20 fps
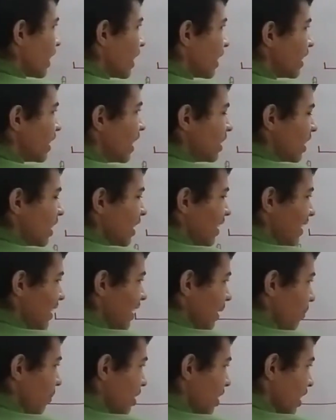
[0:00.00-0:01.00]
A, that
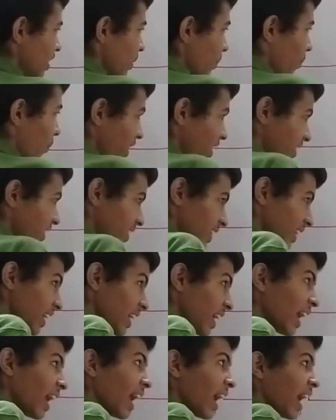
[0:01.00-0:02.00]
name it as a point
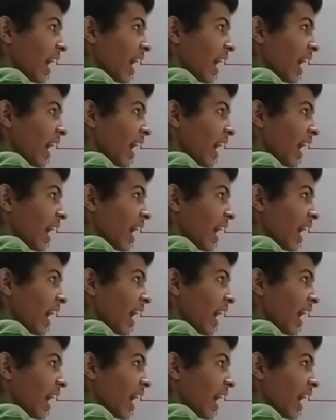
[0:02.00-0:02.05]
C.